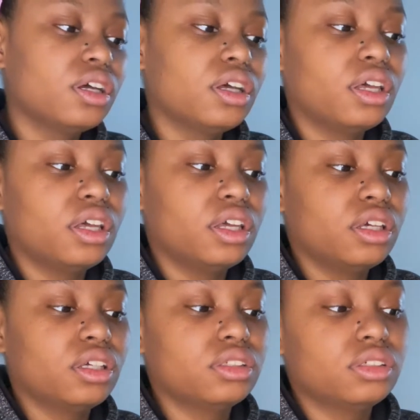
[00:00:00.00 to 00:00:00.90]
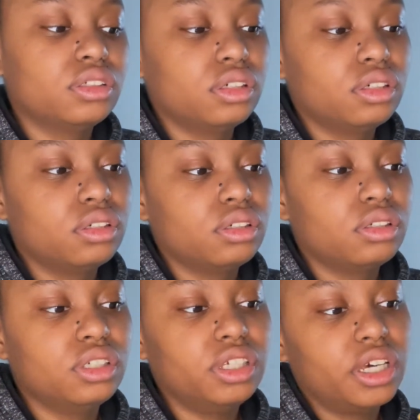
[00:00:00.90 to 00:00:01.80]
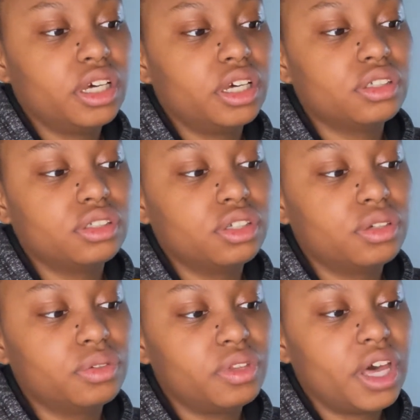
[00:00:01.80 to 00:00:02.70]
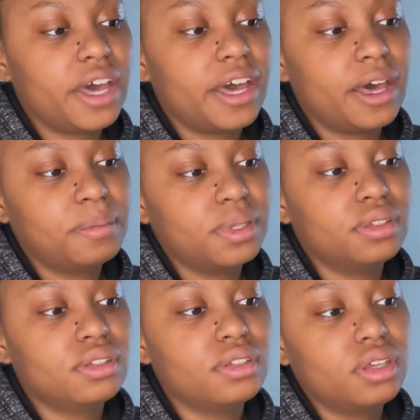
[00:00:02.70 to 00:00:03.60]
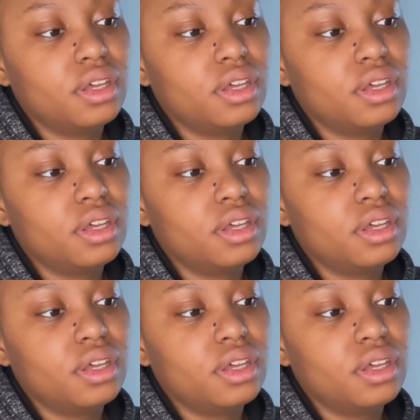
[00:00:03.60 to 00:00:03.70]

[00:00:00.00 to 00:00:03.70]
And yeah, so that happened.